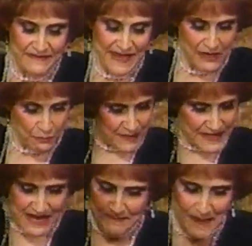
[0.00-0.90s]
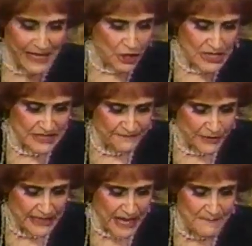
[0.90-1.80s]
And then when the day of Pentecost had
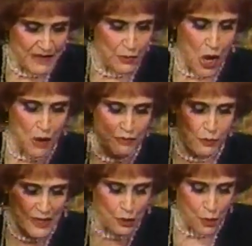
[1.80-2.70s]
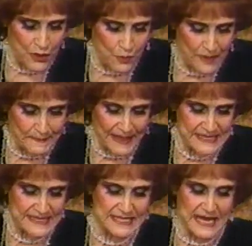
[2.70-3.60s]
fully come, they were all with one accord in one
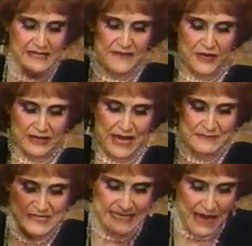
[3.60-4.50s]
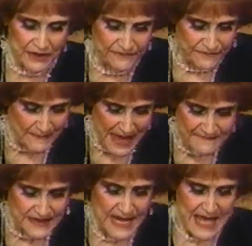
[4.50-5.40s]
place. And suddenly there came a sound from
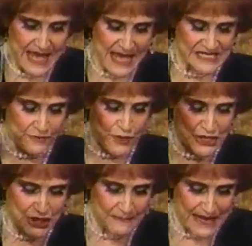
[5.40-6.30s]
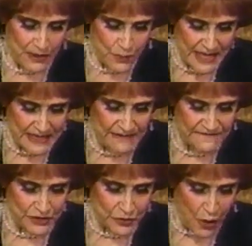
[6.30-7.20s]
heaven as a rushing mighty wind, and it
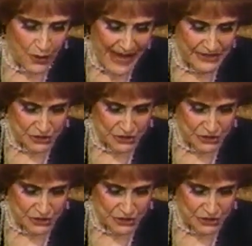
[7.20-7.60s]
filled the whole house.